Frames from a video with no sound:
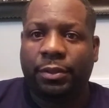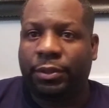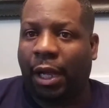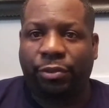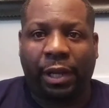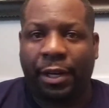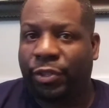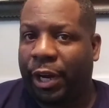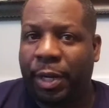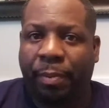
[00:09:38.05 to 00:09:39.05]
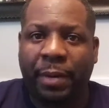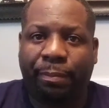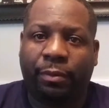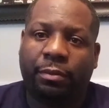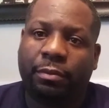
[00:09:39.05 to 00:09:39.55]
Stop trying to change
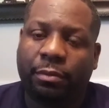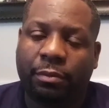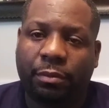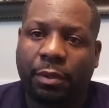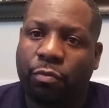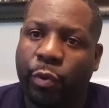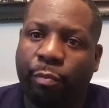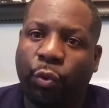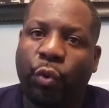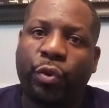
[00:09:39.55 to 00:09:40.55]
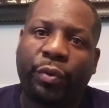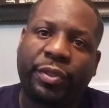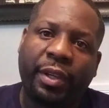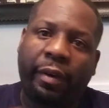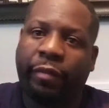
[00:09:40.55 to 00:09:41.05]
people. Remove
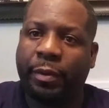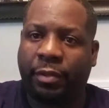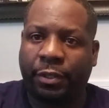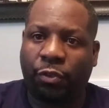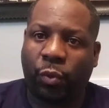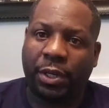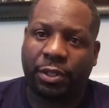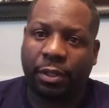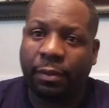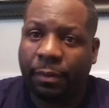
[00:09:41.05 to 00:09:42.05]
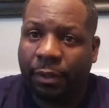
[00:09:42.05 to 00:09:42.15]
yourself from the situation.